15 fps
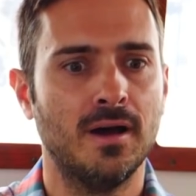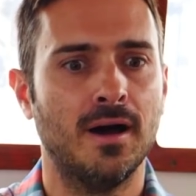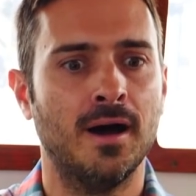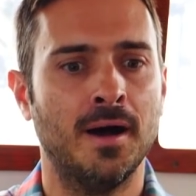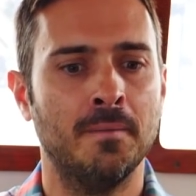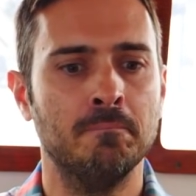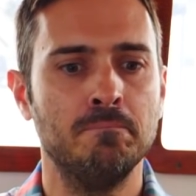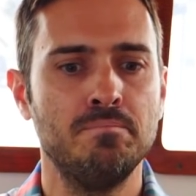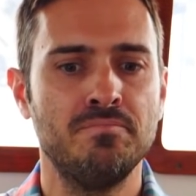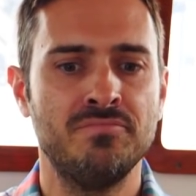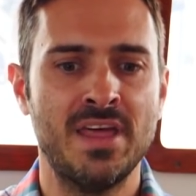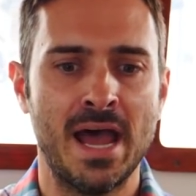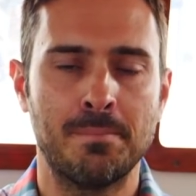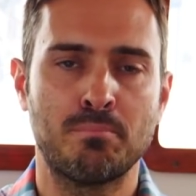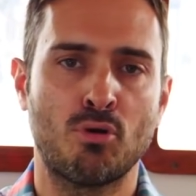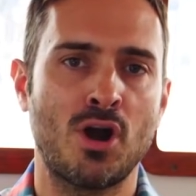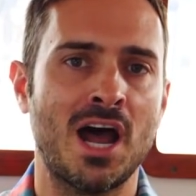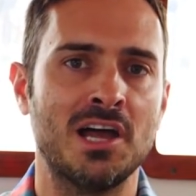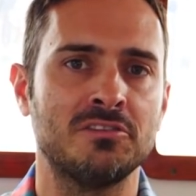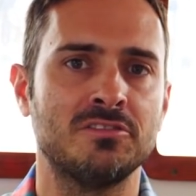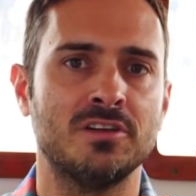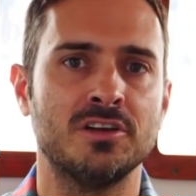That
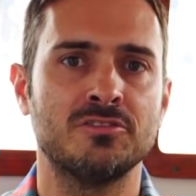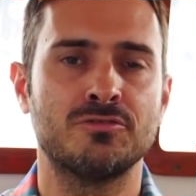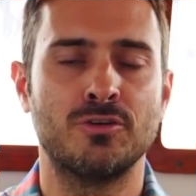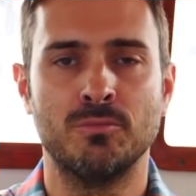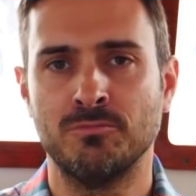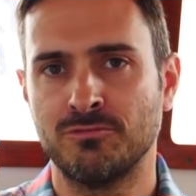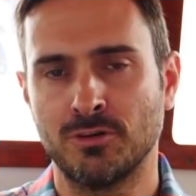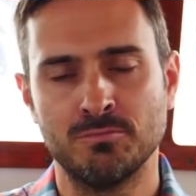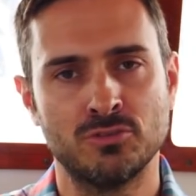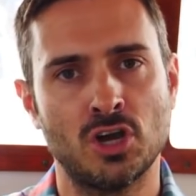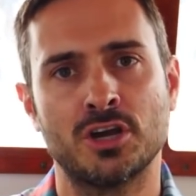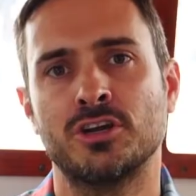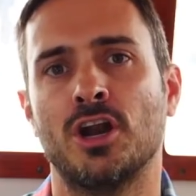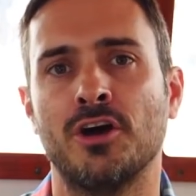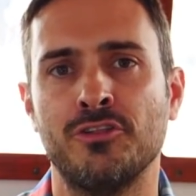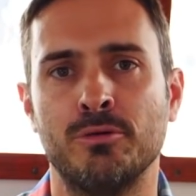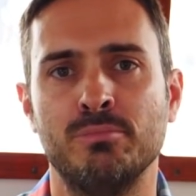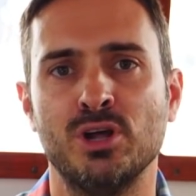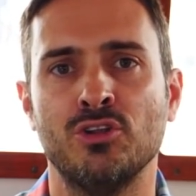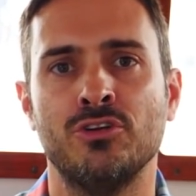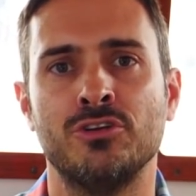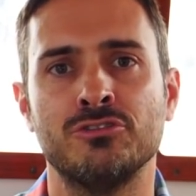process, from talking to other
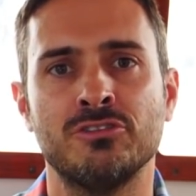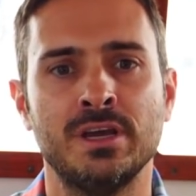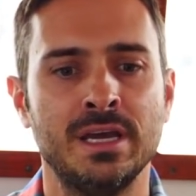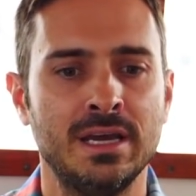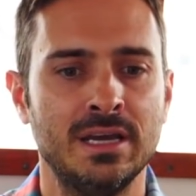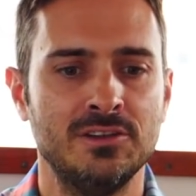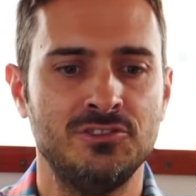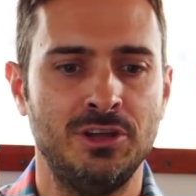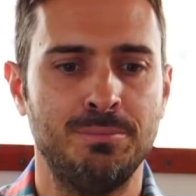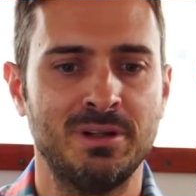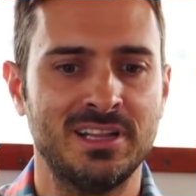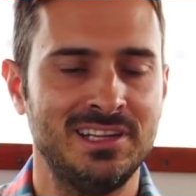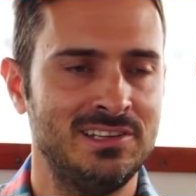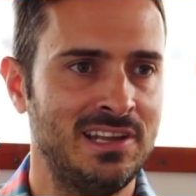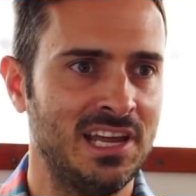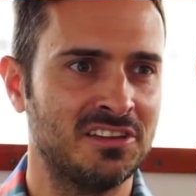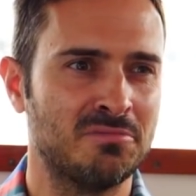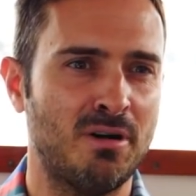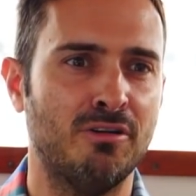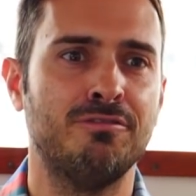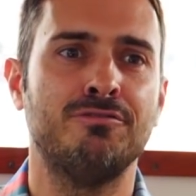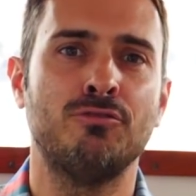builders, typically takes
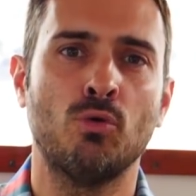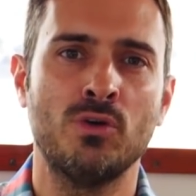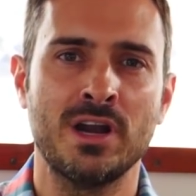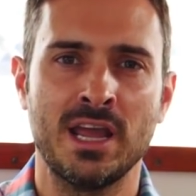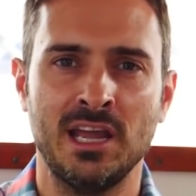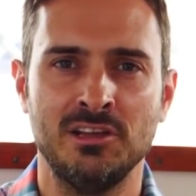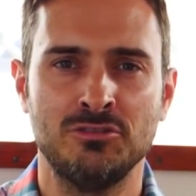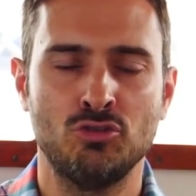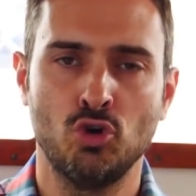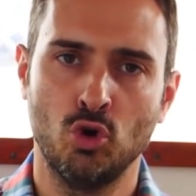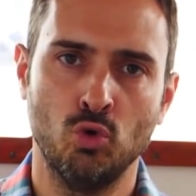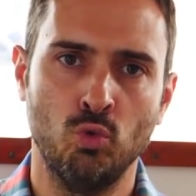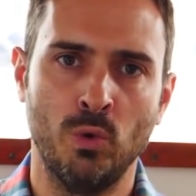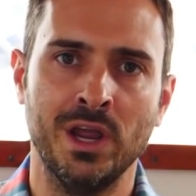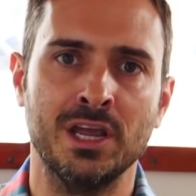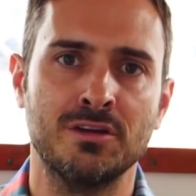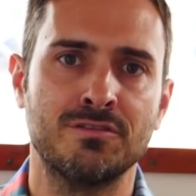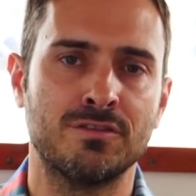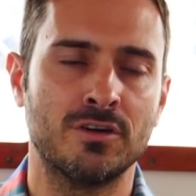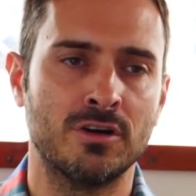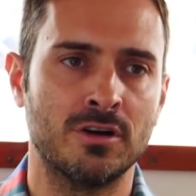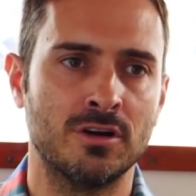about 4 days to a week
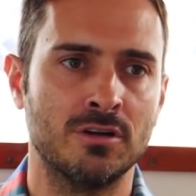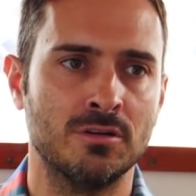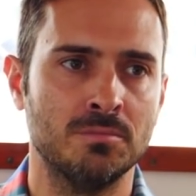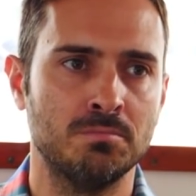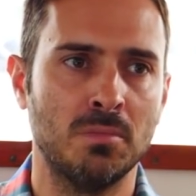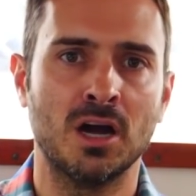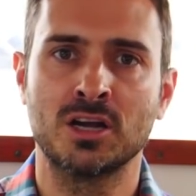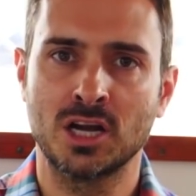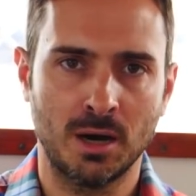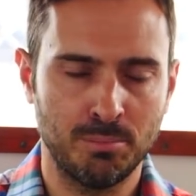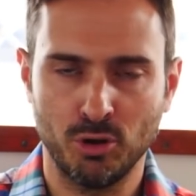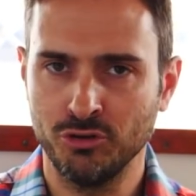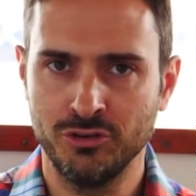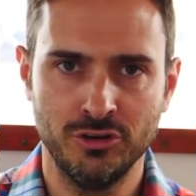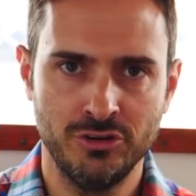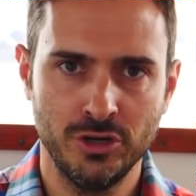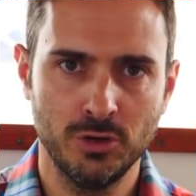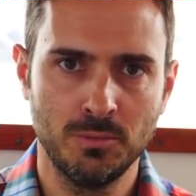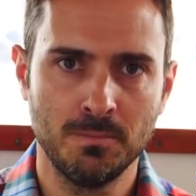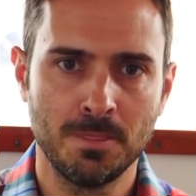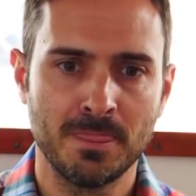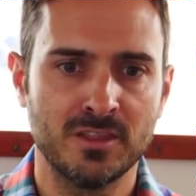for a couple to
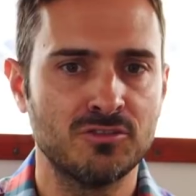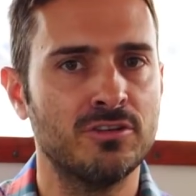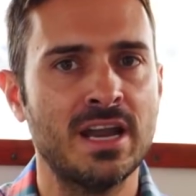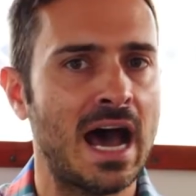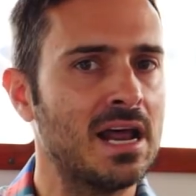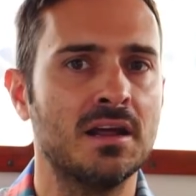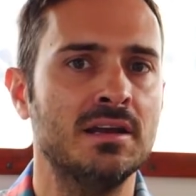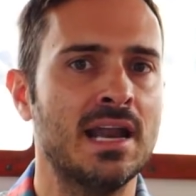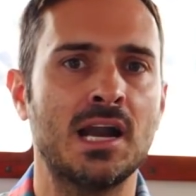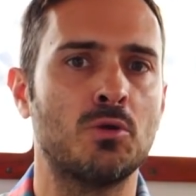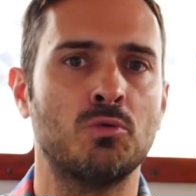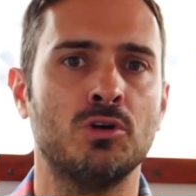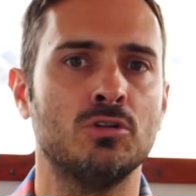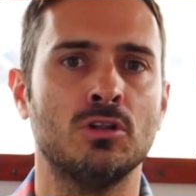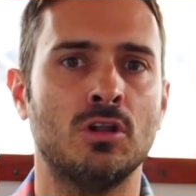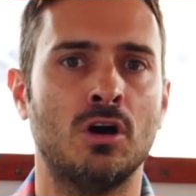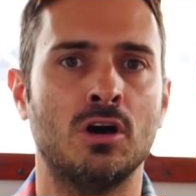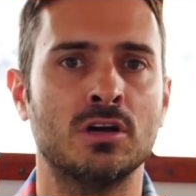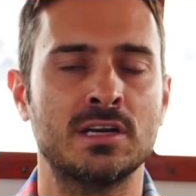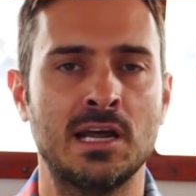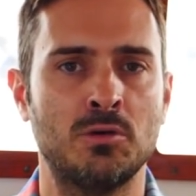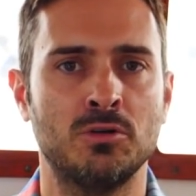do. So not a real
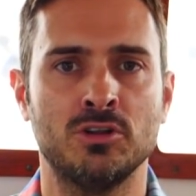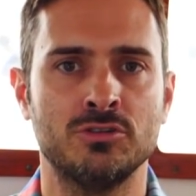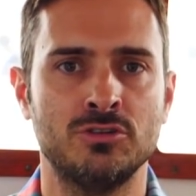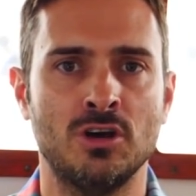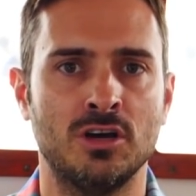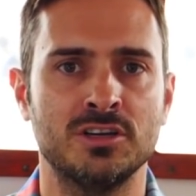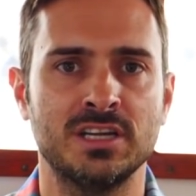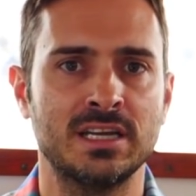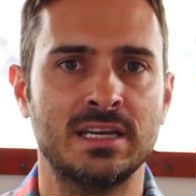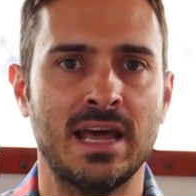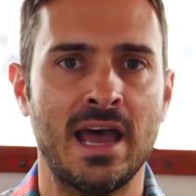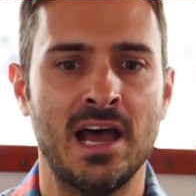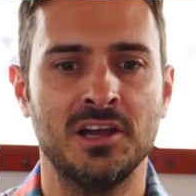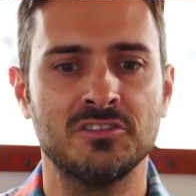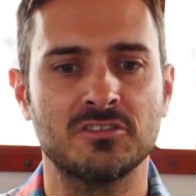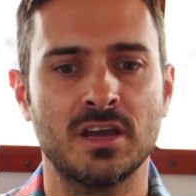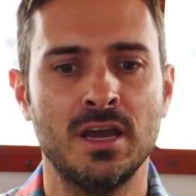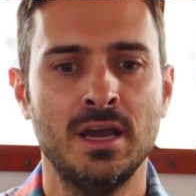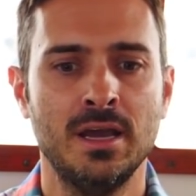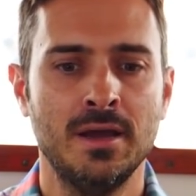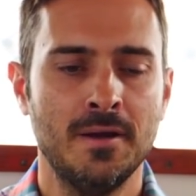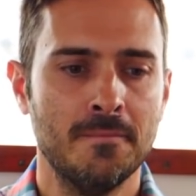long, not a real daunting task.
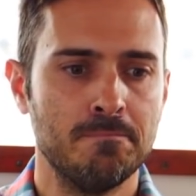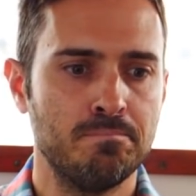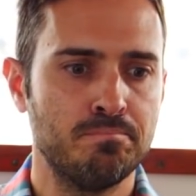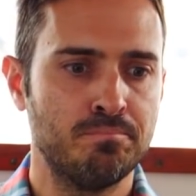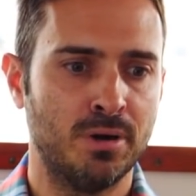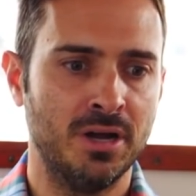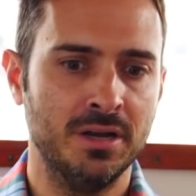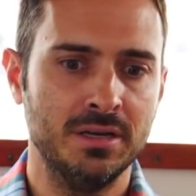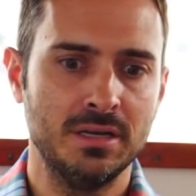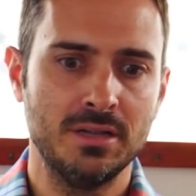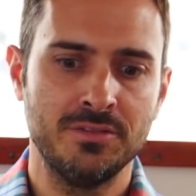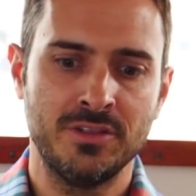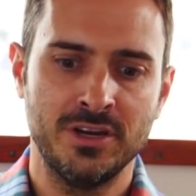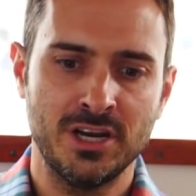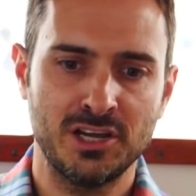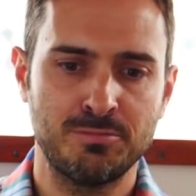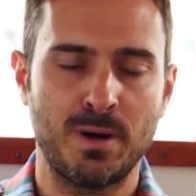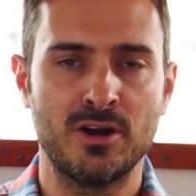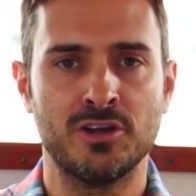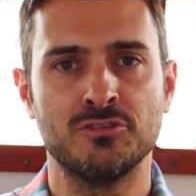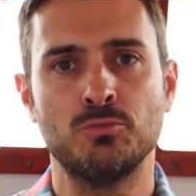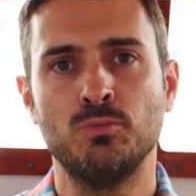But the nice
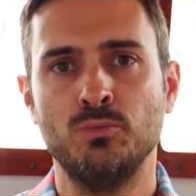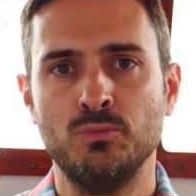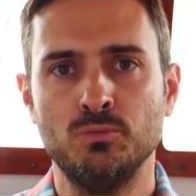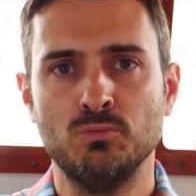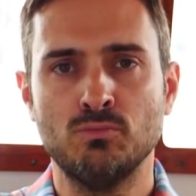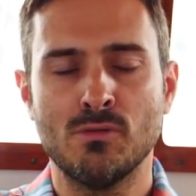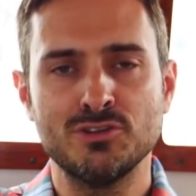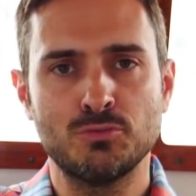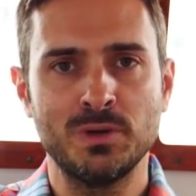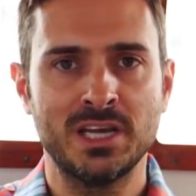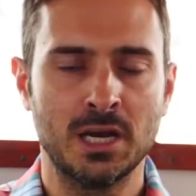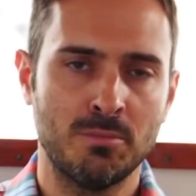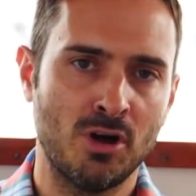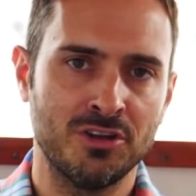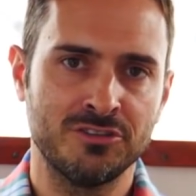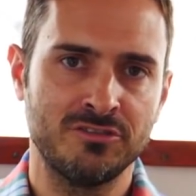part is, once we get them all